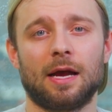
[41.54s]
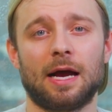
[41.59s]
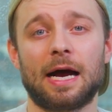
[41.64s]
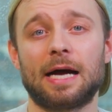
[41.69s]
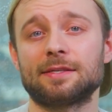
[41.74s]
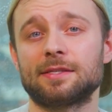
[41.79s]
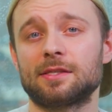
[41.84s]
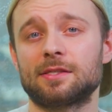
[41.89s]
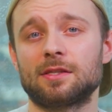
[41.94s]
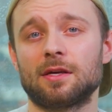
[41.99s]

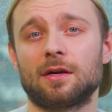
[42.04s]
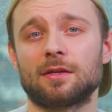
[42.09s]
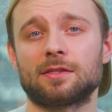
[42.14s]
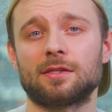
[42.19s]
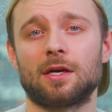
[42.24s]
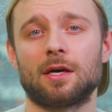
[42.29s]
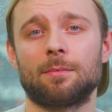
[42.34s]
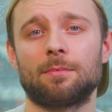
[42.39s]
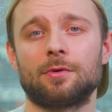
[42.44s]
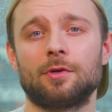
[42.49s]
As a
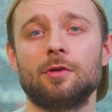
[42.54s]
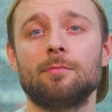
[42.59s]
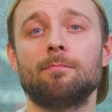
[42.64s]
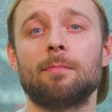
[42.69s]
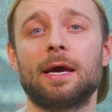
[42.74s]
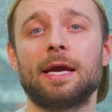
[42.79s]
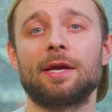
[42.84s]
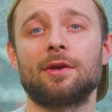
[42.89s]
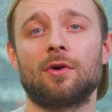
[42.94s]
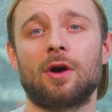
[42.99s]
startup, you
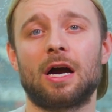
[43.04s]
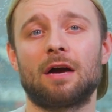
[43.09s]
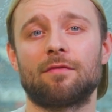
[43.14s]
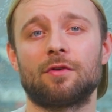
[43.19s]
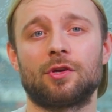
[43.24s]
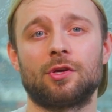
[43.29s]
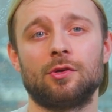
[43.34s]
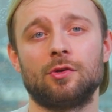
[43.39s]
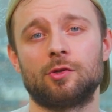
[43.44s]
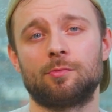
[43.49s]
may not have a
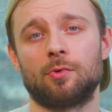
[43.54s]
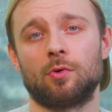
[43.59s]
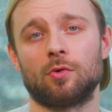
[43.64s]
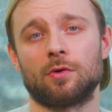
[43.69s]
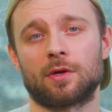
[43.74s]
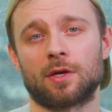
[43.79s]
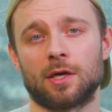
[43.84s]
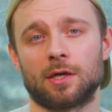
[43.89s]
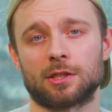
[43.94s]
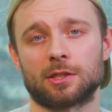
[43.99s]
huge pool
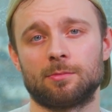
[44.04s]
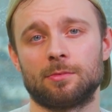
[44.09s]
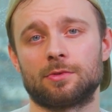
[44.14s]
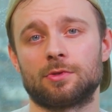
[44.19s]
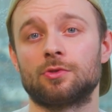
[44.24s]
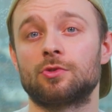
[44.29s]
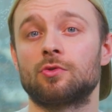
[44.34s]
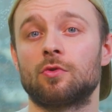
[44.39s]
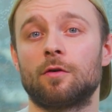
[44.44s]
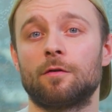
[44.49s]
of customers
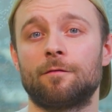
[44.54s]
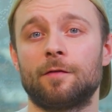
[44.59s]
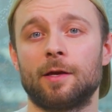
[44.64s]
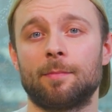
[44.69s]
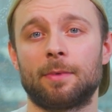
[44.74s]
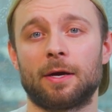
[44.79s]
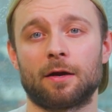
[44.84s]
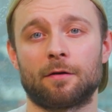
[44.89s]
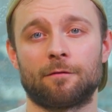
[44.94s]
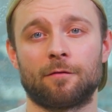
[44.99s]
to draw
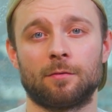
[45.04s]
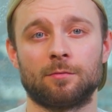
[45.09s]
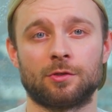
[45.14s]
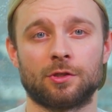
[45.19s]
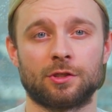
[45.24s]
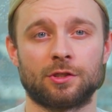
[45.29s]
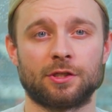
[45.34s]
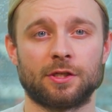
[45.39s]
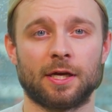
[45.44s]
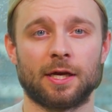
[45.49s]
feedback from
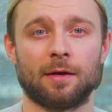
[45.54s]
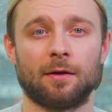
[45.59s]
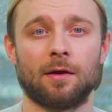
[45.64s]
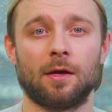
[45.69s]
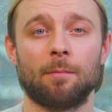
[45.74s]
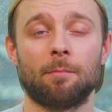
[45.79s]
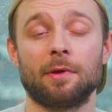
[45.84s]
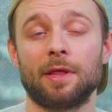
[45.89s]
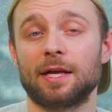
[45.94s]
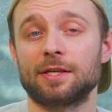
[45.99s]
just yet,
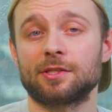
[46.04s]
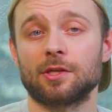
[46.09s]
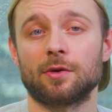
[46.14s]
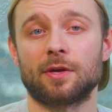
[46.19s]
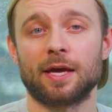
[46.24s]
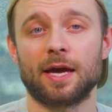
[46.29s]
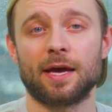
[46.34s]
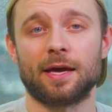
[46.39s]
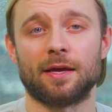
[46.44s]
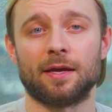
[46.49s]
but that's
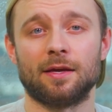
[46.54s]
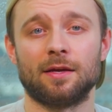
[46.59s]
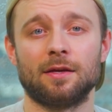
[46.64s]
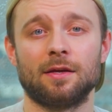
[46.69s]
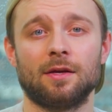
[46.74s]
okay.